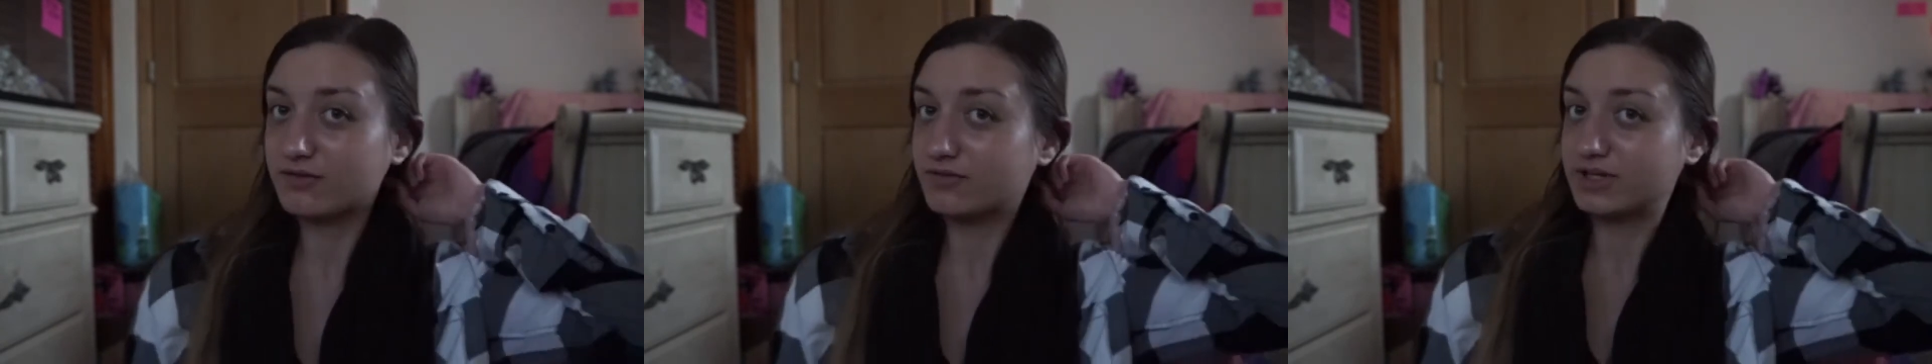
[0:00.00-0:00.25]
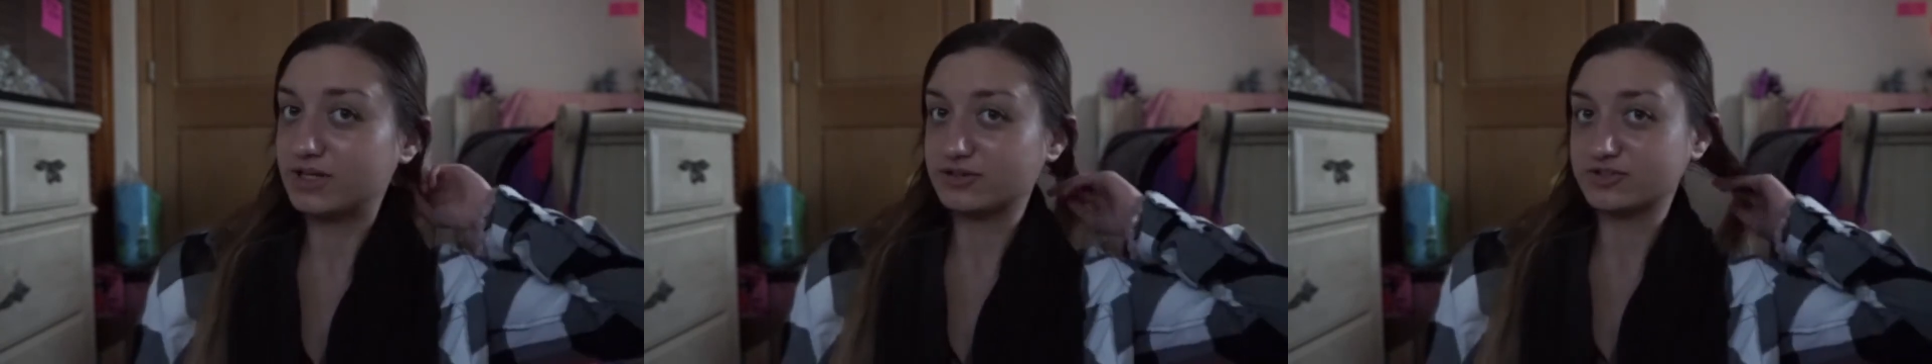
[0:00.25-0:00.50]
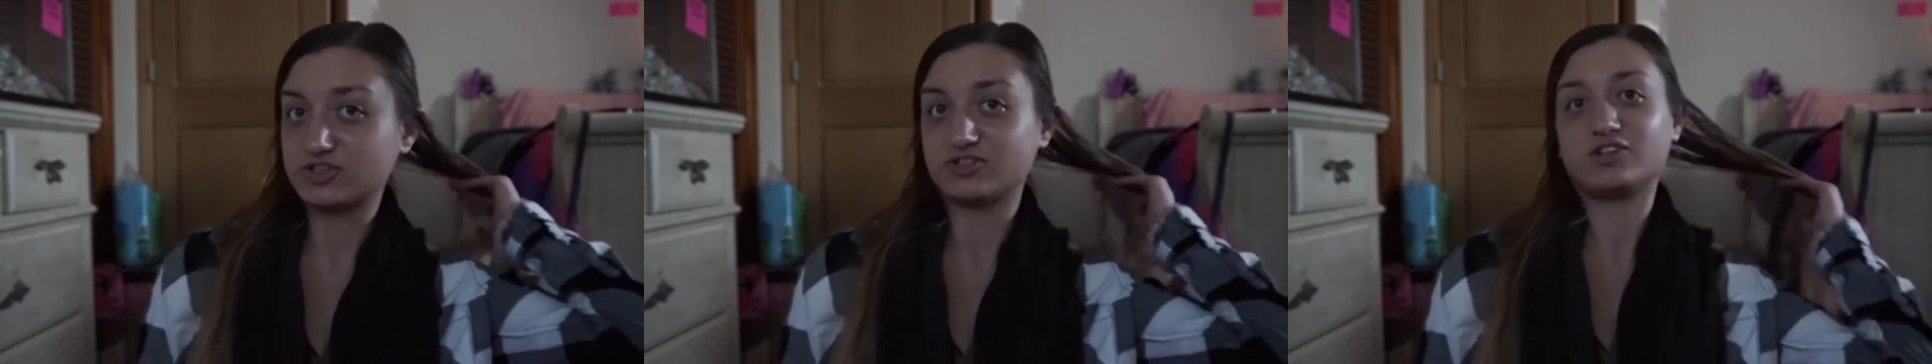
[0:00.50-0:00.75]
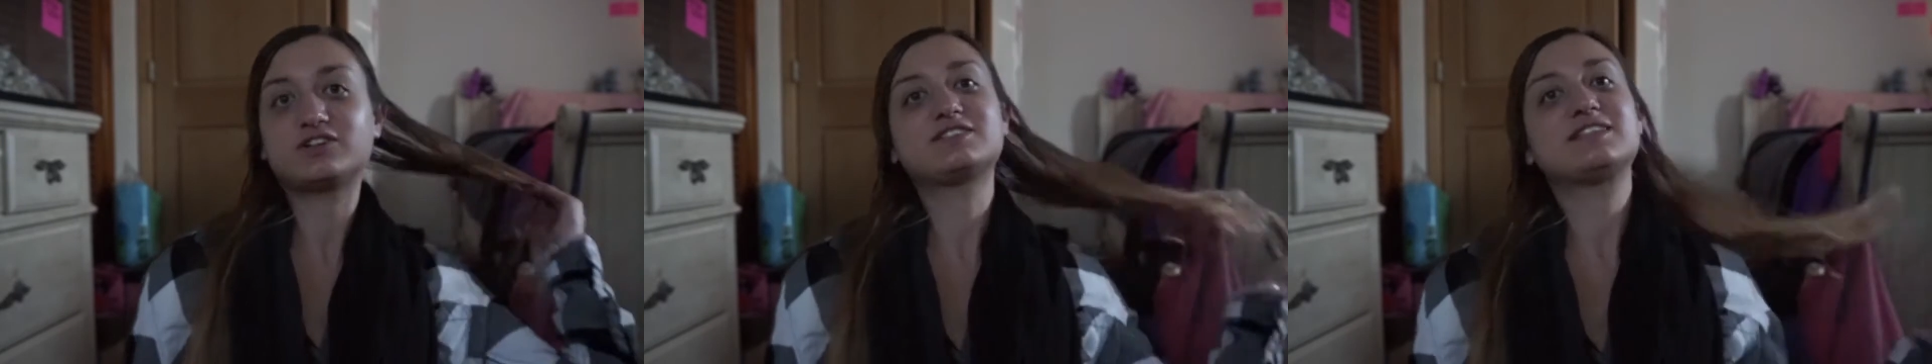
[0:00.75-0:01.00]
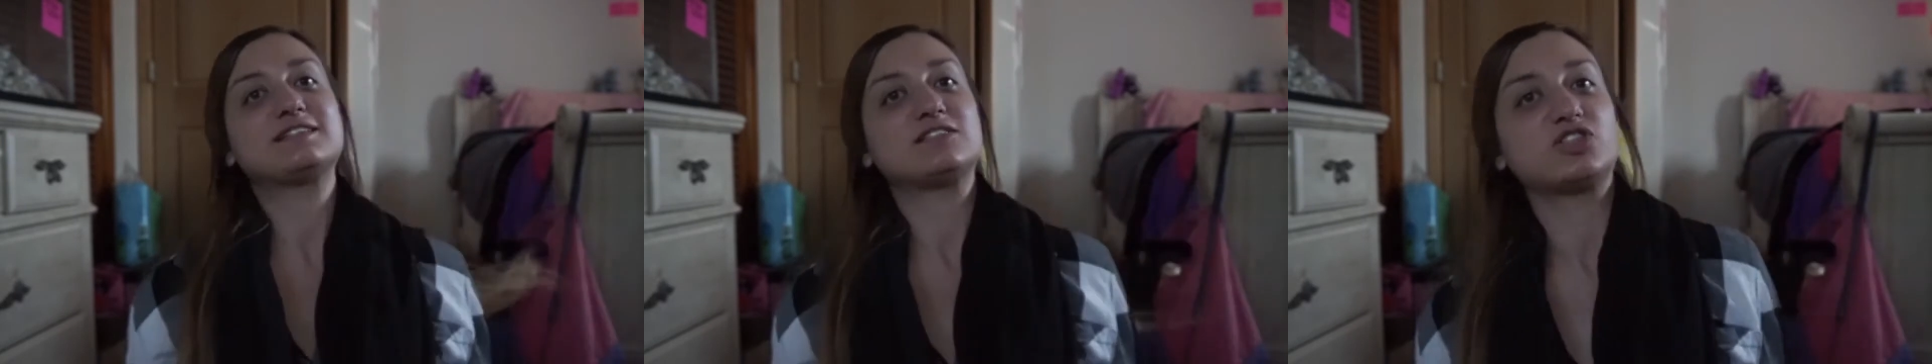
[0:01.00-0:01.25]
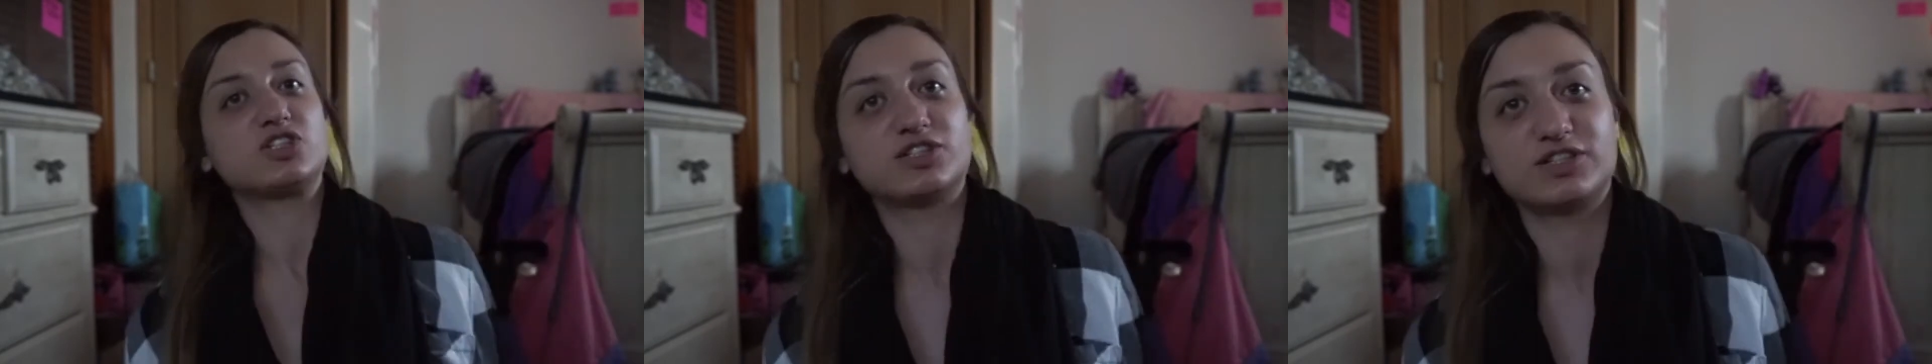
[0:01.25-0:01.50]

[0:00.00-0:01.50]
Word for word: Videos are not censored.